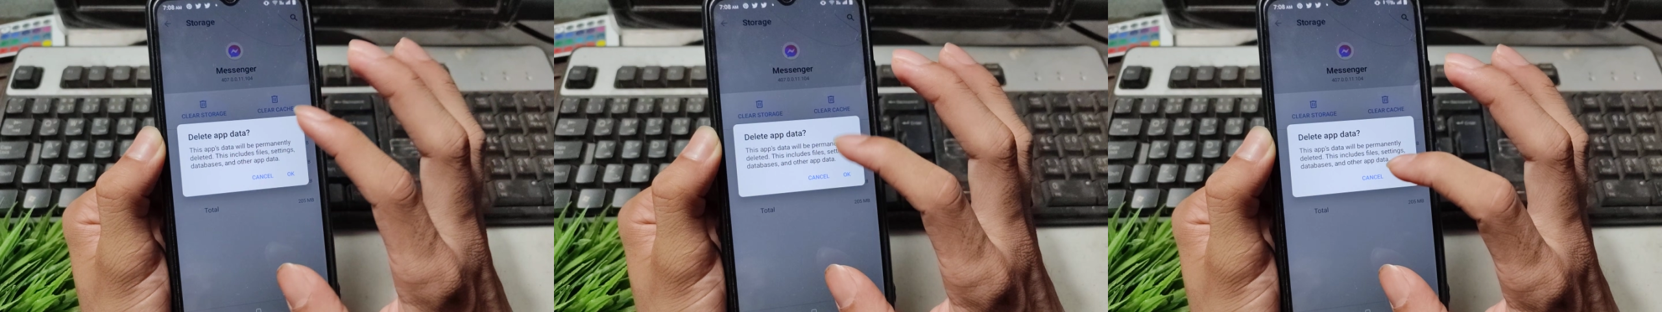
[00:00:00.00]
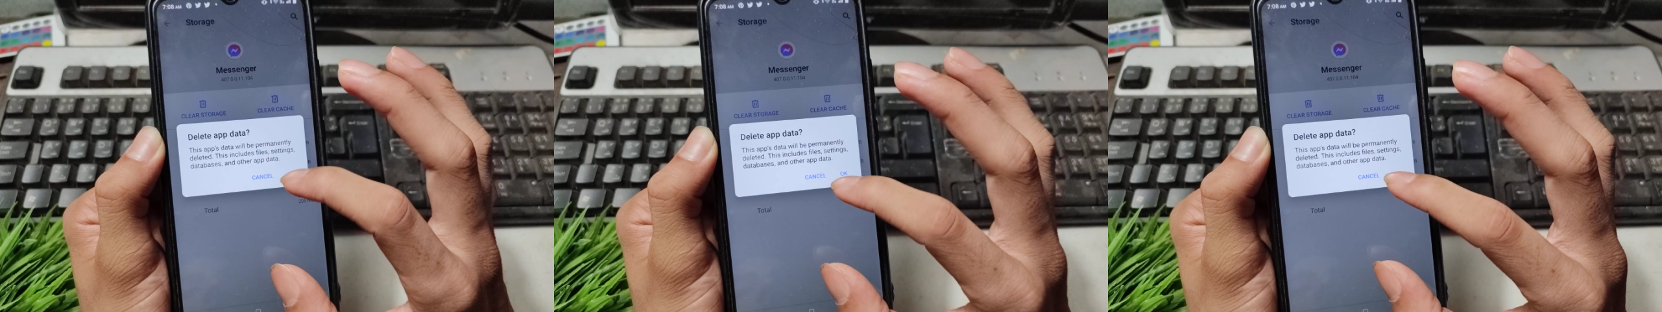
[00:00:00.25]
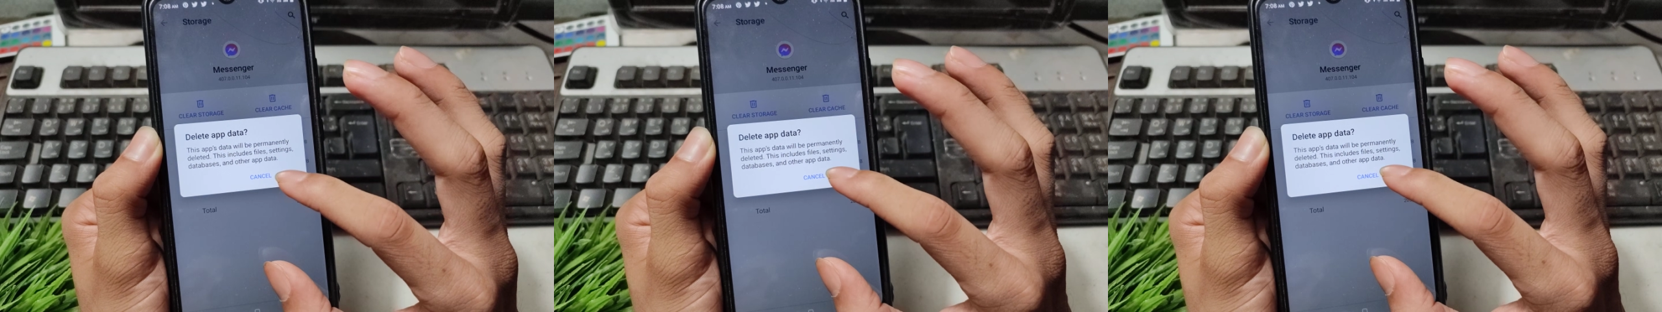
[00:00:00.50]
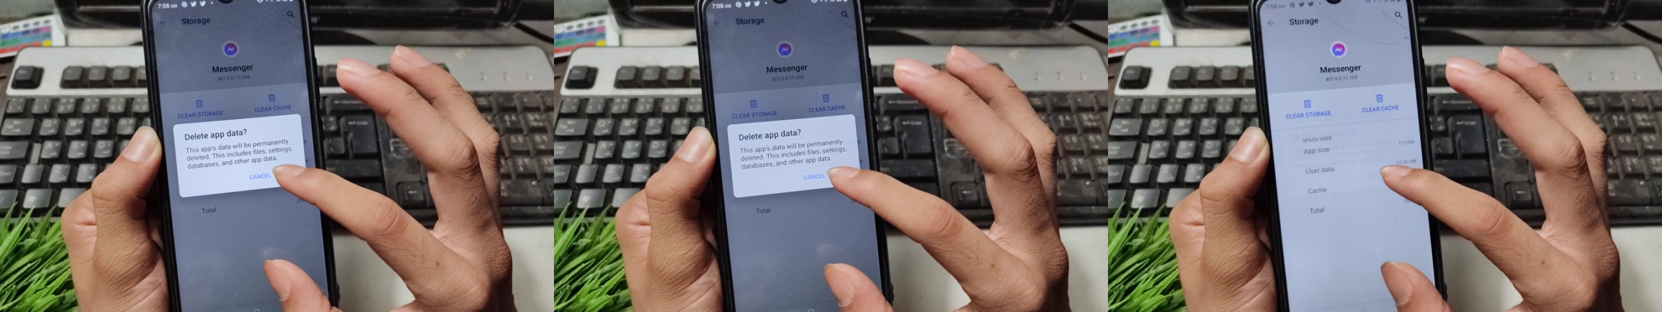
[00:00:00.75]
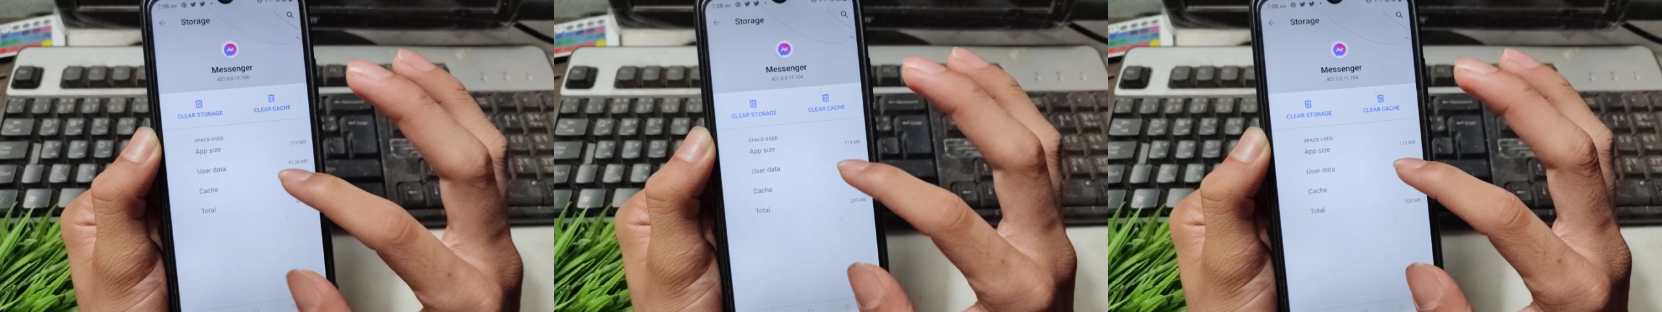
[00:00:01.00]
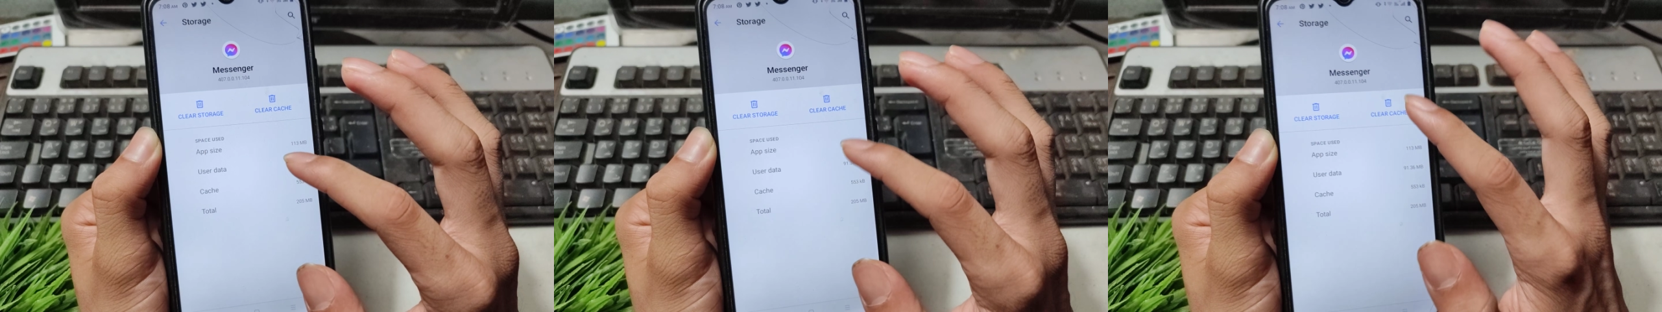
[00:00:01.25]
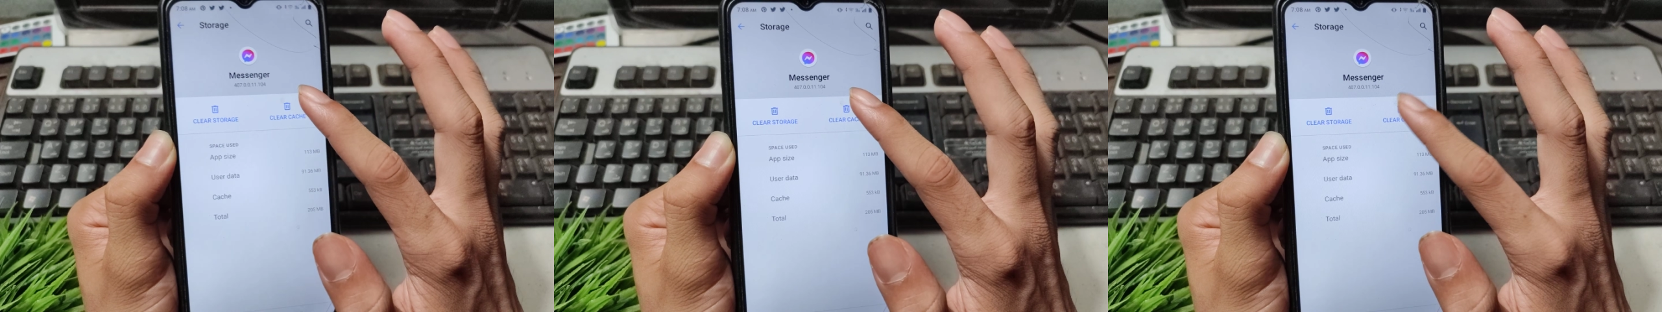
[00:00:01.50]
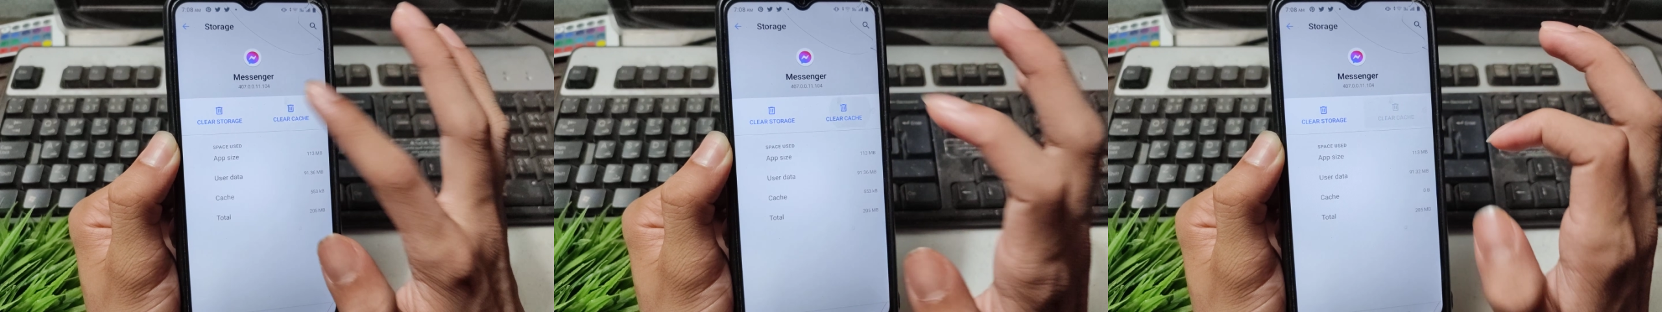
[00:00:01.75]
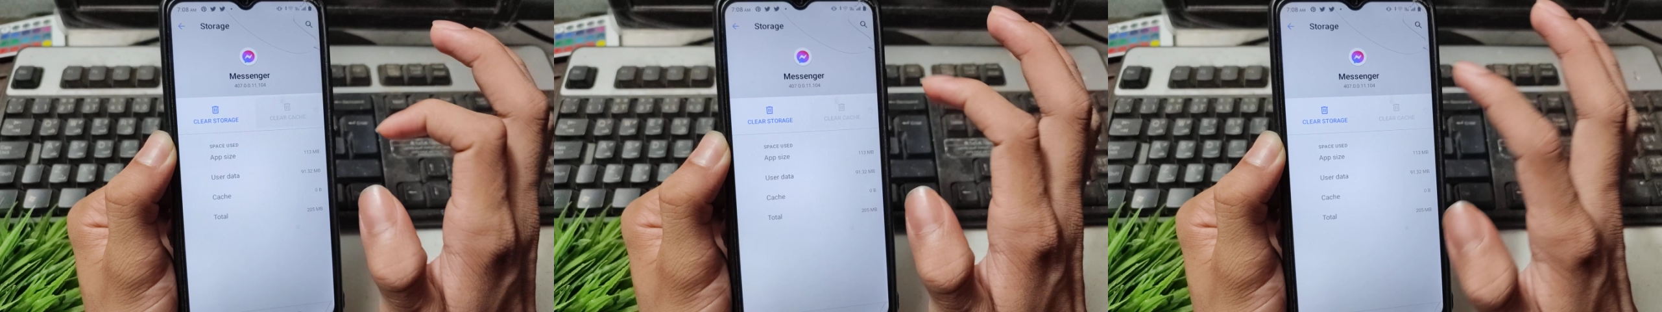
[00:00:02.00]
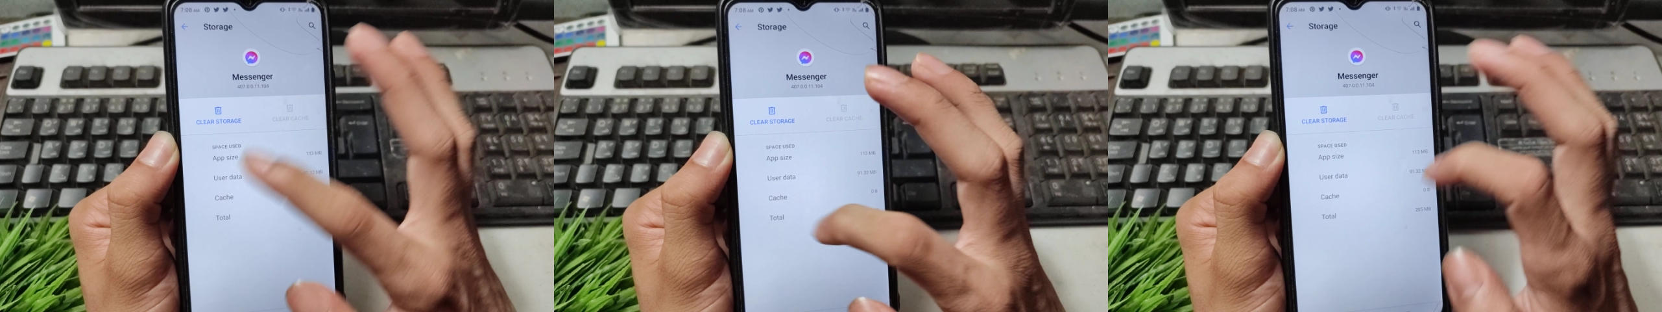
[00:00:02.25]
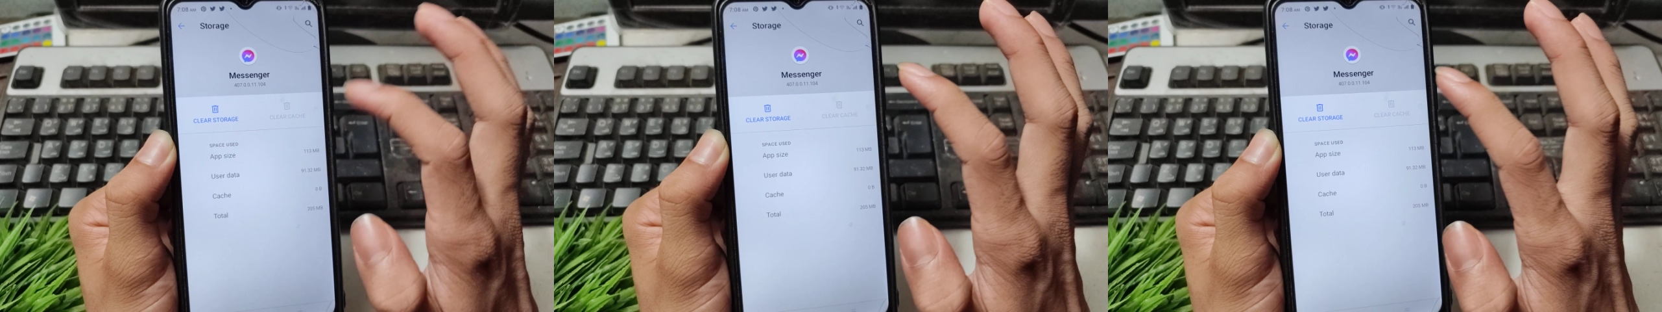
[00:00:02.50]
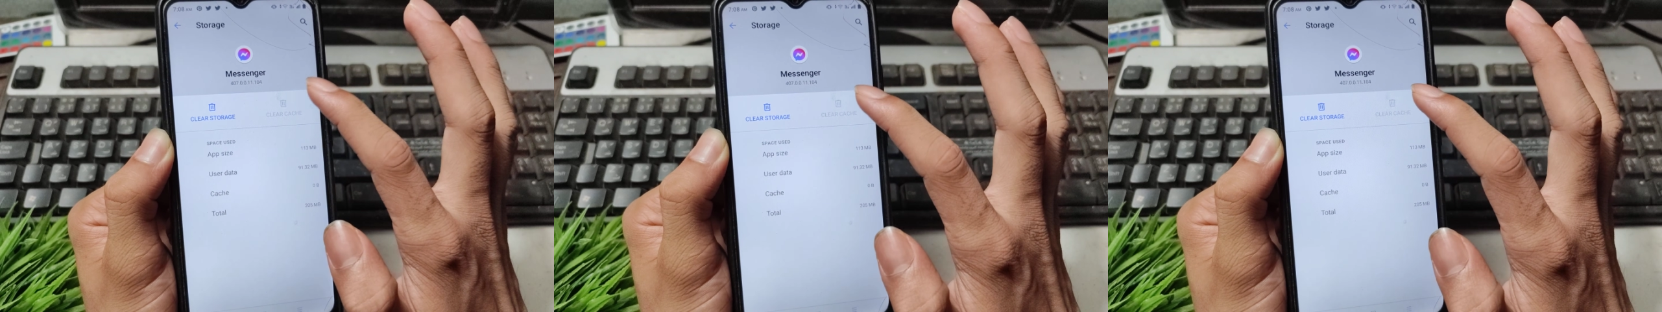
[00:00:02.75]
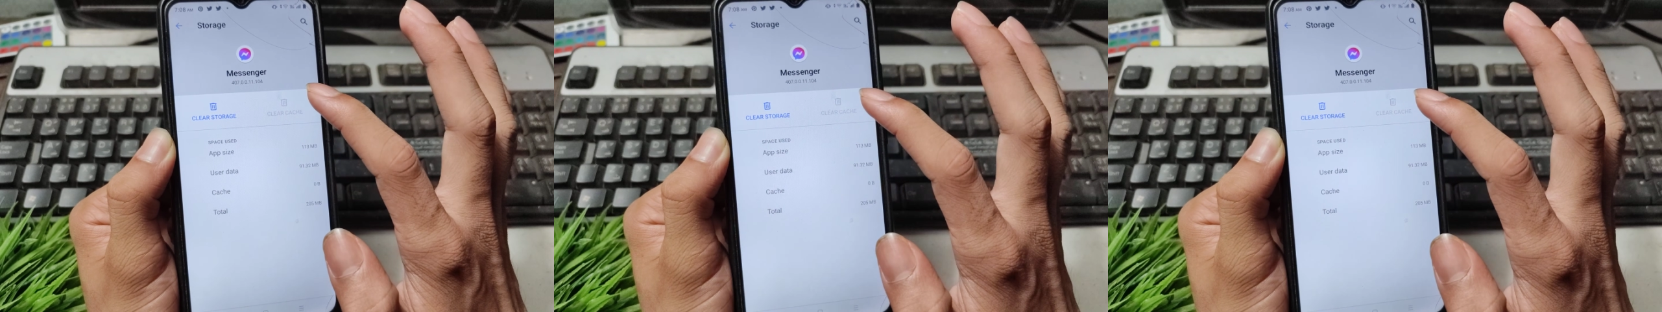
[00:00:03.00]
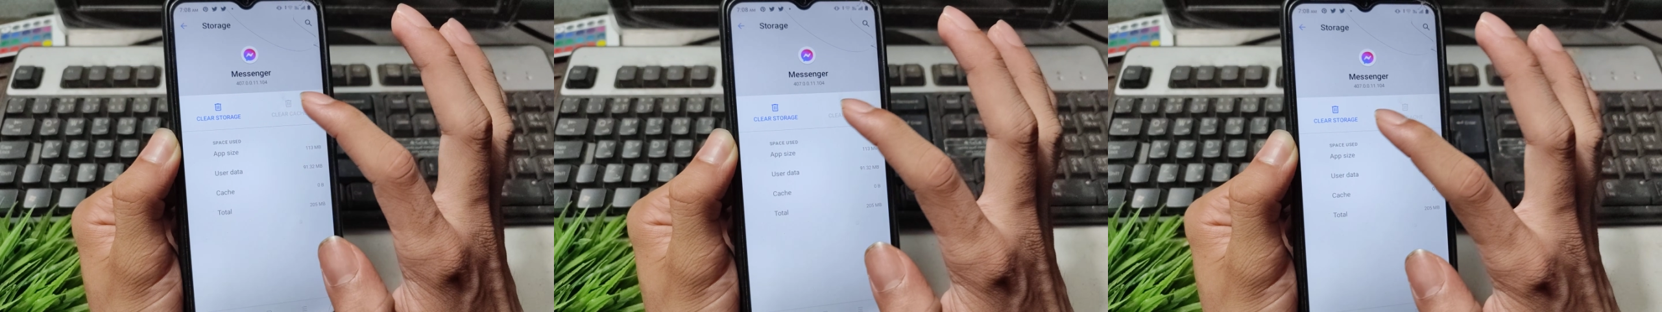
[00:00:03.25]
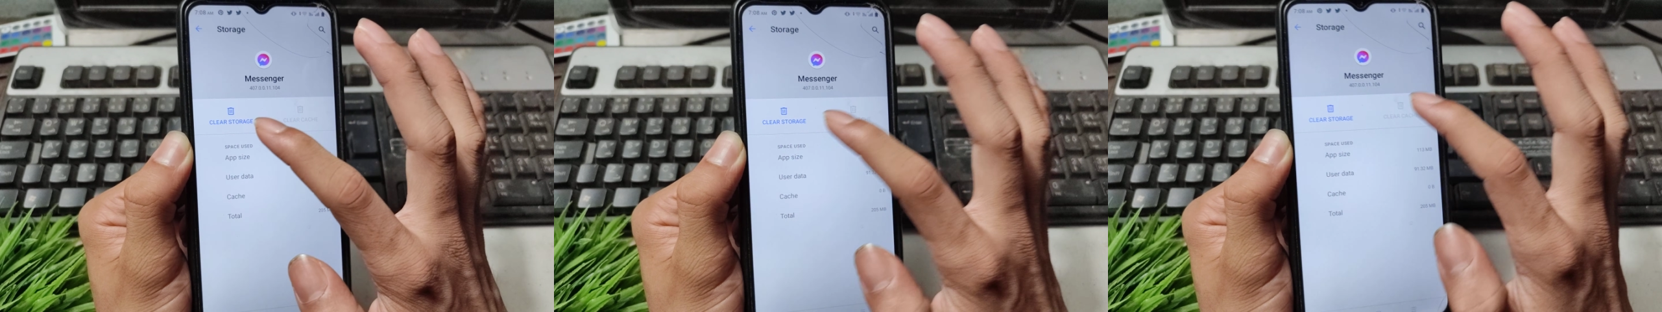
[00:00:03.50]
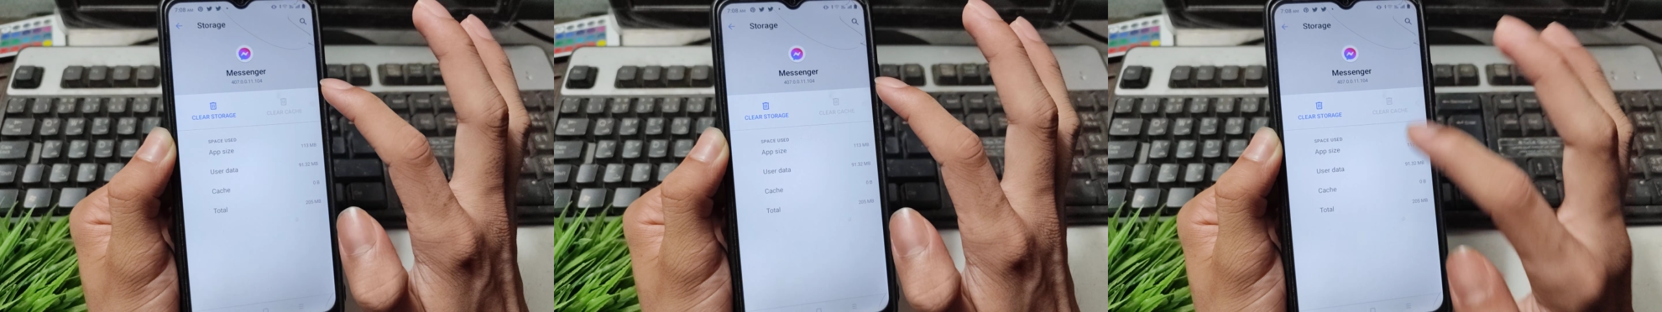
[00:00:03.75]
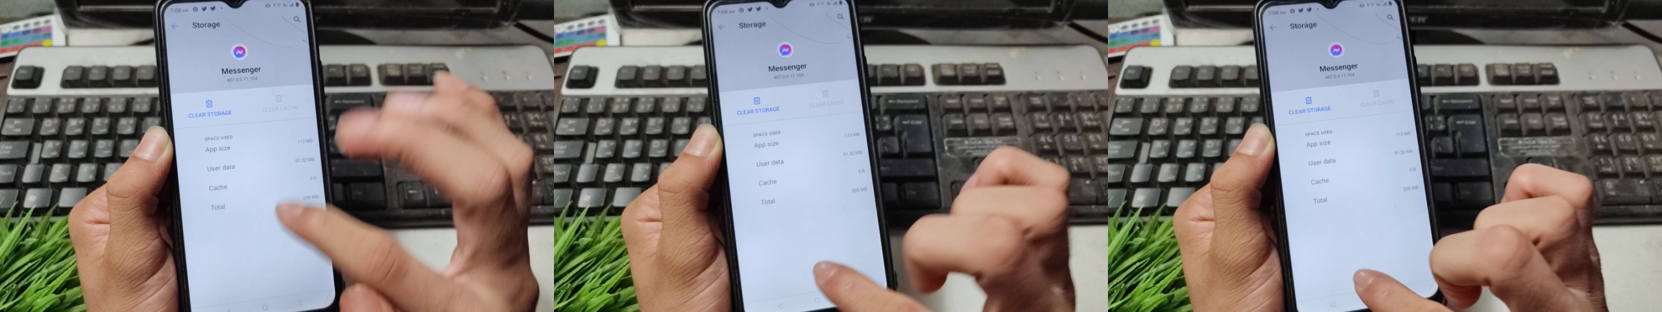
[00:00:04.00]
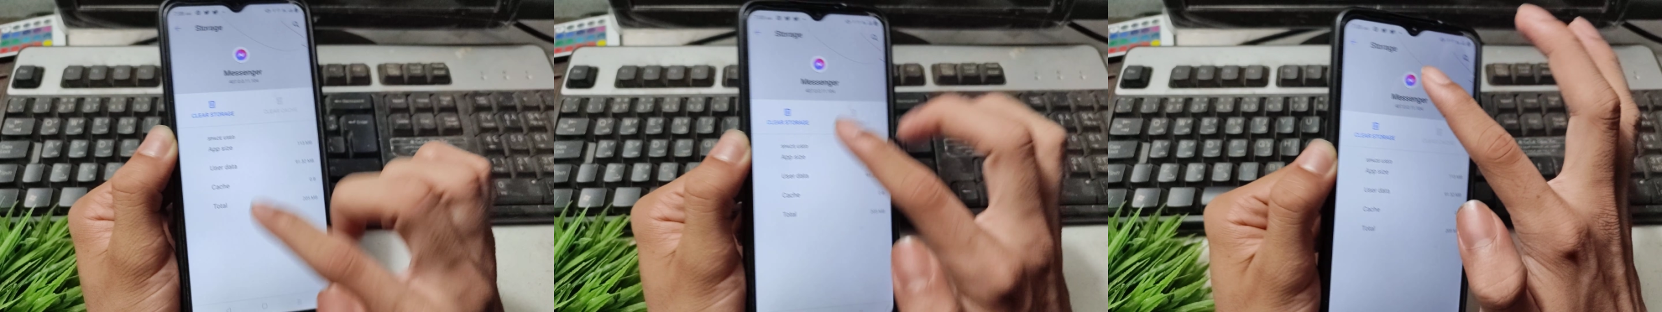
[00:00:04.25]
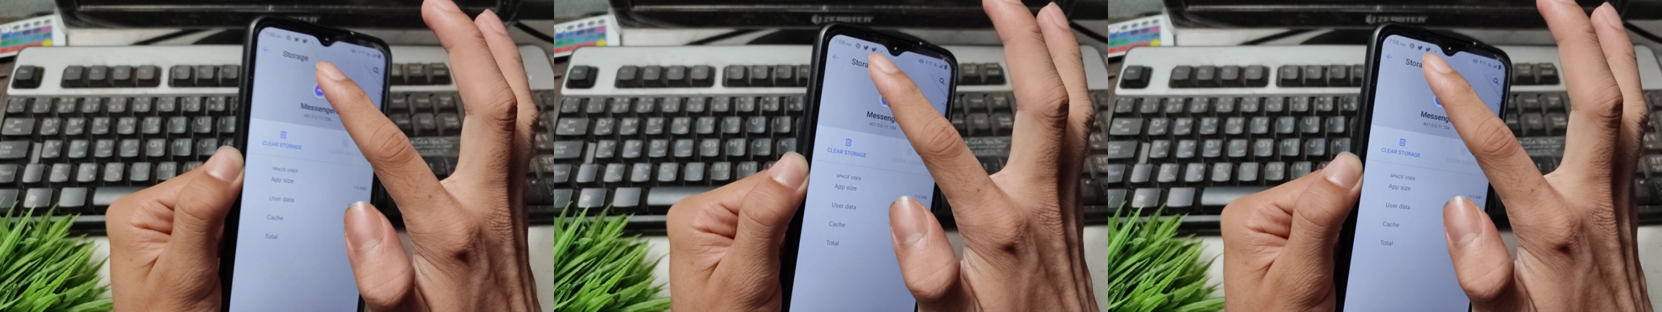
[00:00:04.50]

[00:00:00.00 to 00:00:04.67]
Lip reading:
No face is visible, so there are no lips to read.